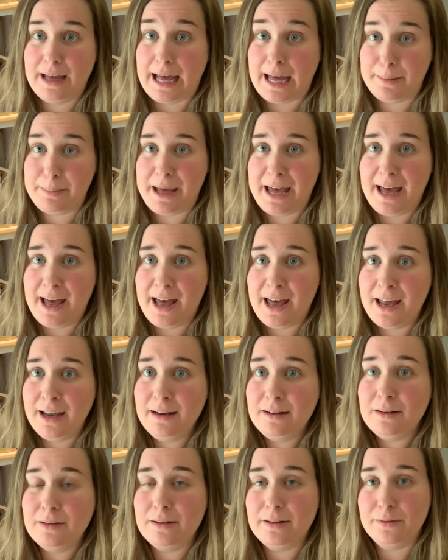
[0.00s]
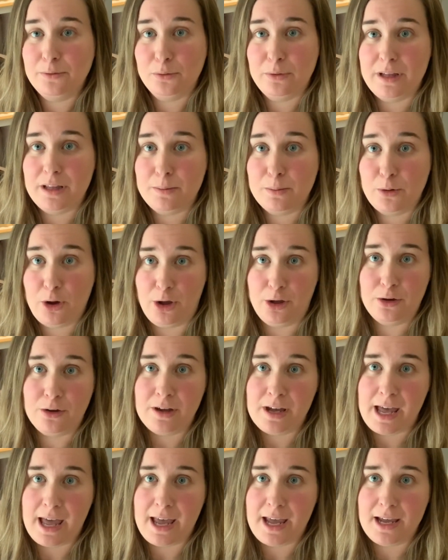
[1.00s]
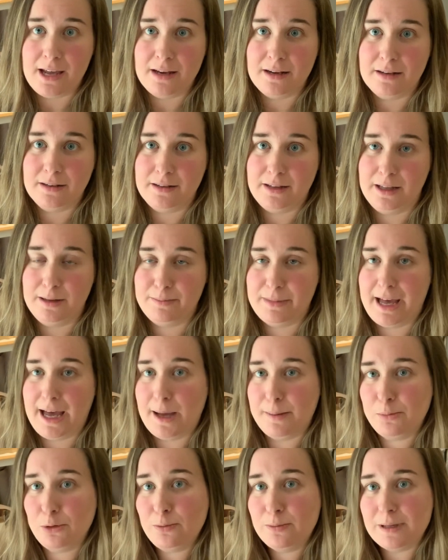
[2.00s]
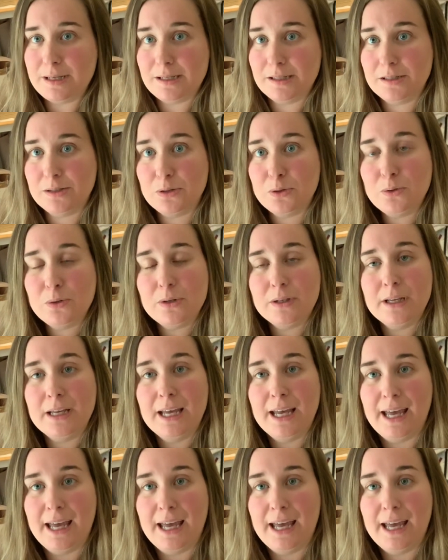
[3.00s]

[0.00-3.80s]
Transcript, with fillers: iPad with Procreate and my Apple Pencil.